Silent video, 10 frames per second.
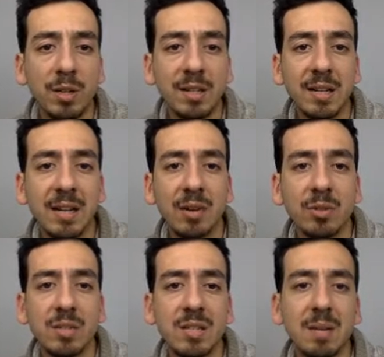it
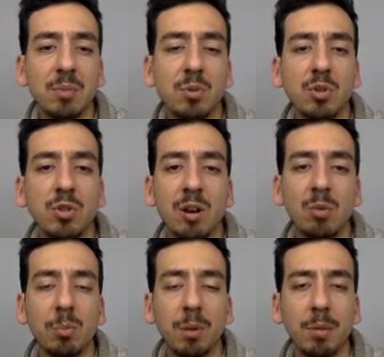announces them to the
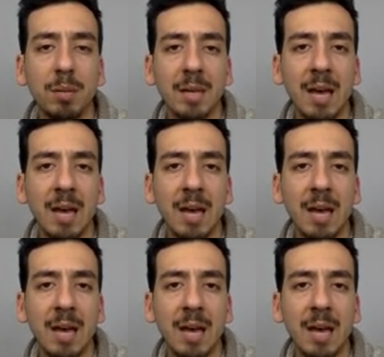general public.